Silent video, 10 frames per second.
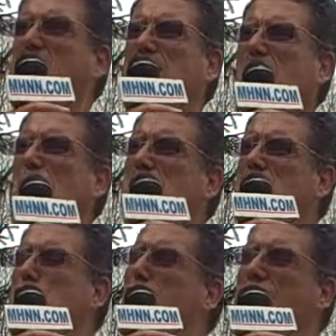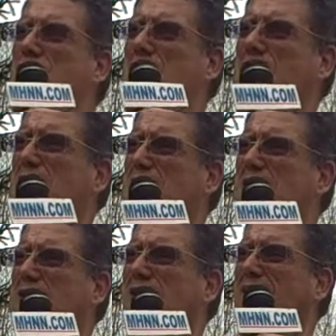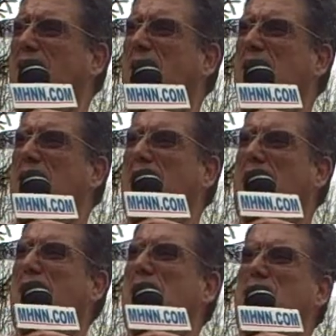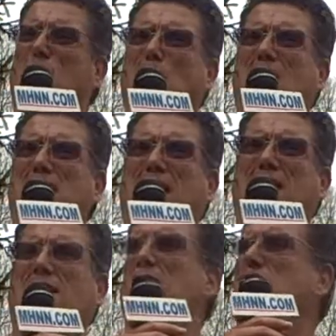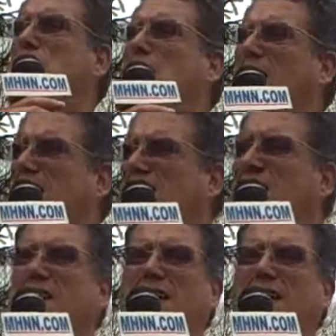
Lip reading: there was contrived ignorance, and there was constructed,